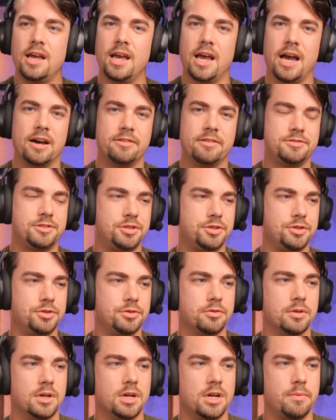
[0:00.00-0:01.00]
have
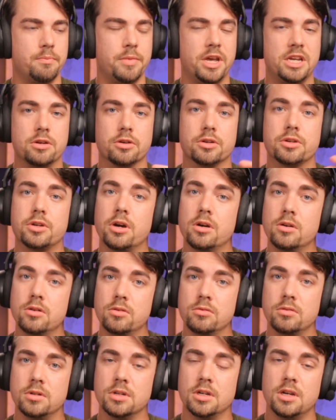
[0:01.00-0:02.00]
to make your
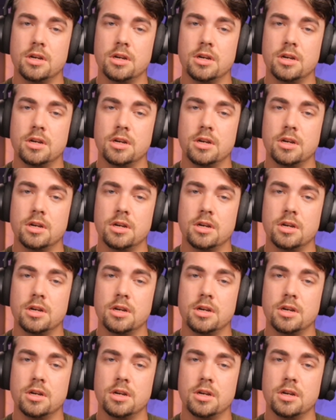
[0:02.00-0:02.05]
code